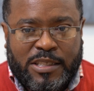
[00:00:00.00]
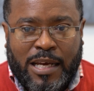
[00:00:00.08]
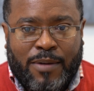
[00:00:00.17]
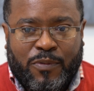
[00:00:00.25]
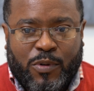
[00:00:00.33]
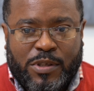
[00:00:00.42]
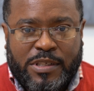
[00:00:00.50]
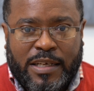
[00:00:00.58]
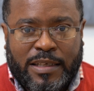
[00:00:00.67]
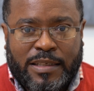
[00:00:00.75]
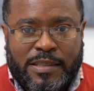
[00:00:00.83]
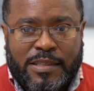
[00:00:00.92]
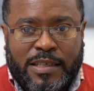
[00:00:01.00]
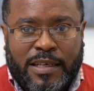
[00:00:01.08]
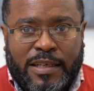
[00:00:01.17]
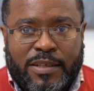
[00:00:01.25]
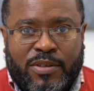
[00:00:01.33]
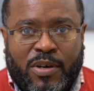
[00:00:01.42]
Just stop for a second and
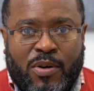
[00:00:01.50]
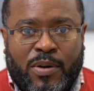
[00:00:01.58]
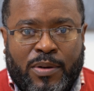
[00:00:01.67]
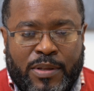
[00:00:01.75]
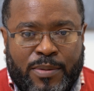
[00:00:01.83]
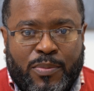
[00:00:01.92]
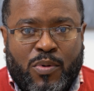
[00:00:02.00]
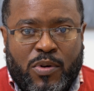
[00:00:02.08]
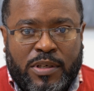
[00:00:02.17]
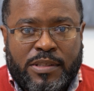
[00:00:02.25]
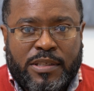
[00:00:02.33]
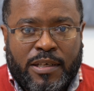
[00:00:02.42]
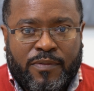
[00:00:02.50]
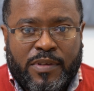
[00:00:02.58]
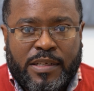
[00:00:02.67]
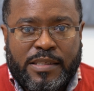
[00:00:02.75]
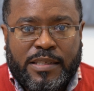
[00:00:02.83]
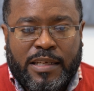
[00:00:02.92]
say the importance
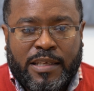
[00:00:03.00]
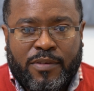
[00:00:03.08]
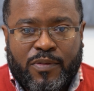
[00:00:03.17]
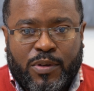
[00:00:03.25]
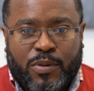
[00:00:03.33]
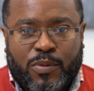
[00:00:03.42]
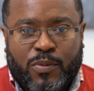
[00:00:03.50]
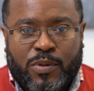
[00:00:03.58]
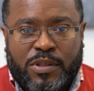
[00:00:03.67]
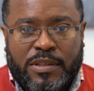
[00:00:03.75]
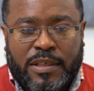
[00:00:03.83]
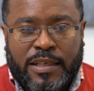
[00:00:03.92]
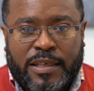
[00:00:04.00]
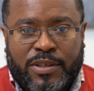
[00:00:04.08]
of this interview was to